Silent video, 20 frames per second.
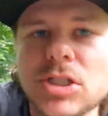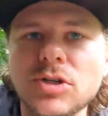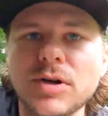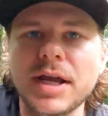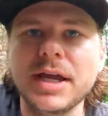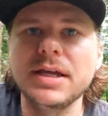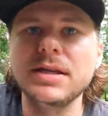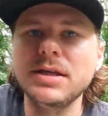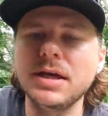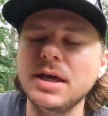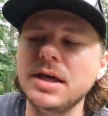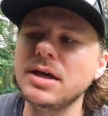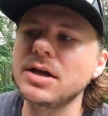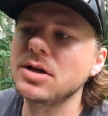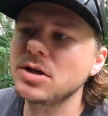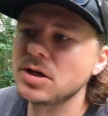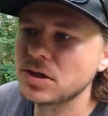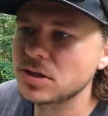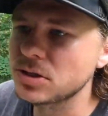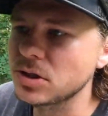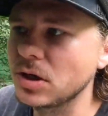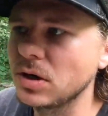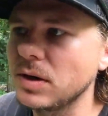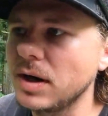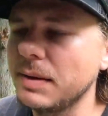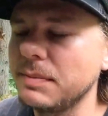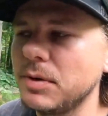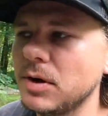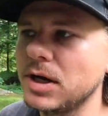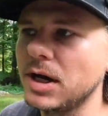drained. So
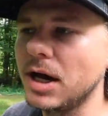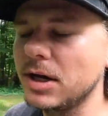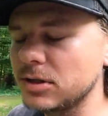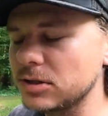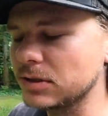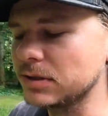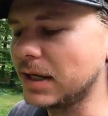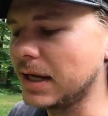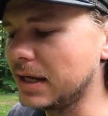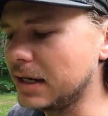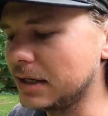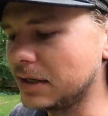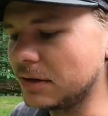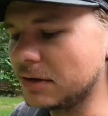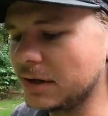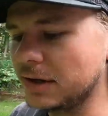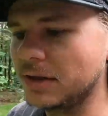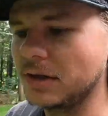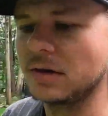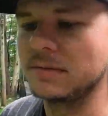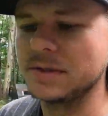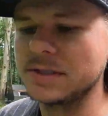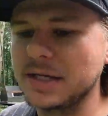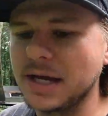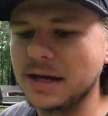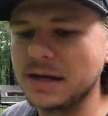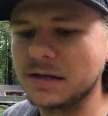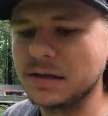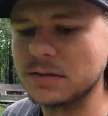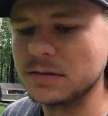I put 180 degree
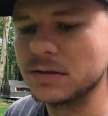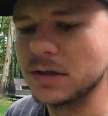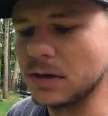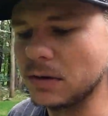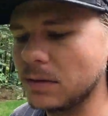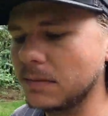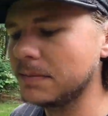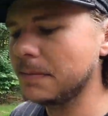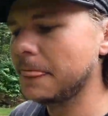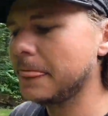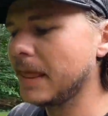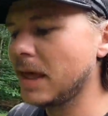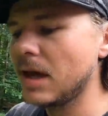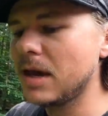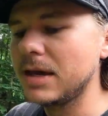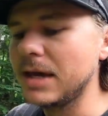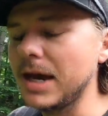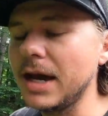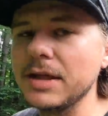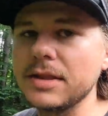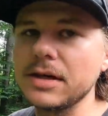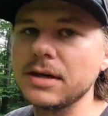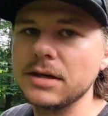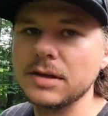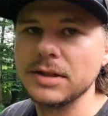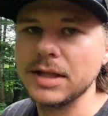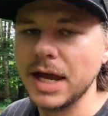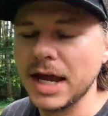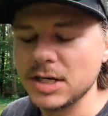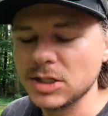thermostat in. So yeah,
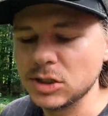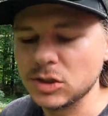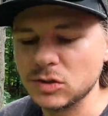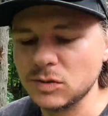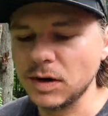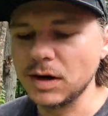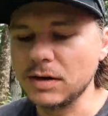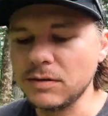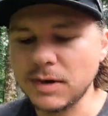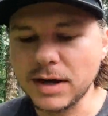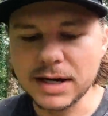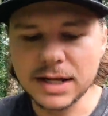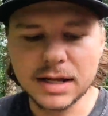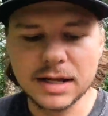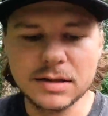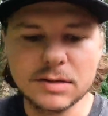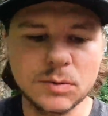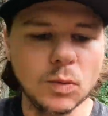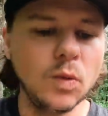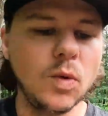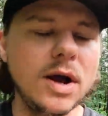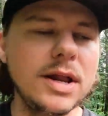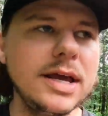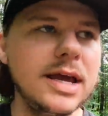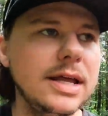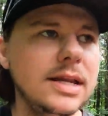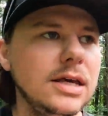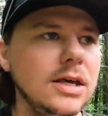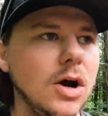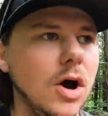the engine's running right at
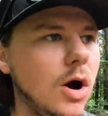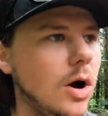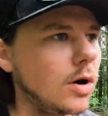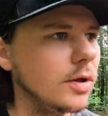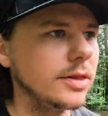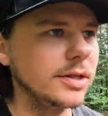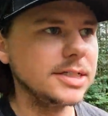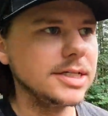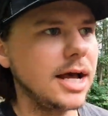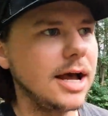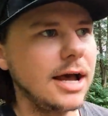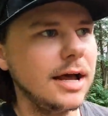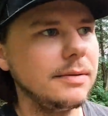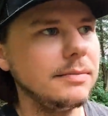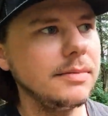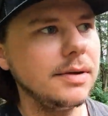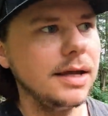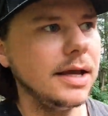180 all the time,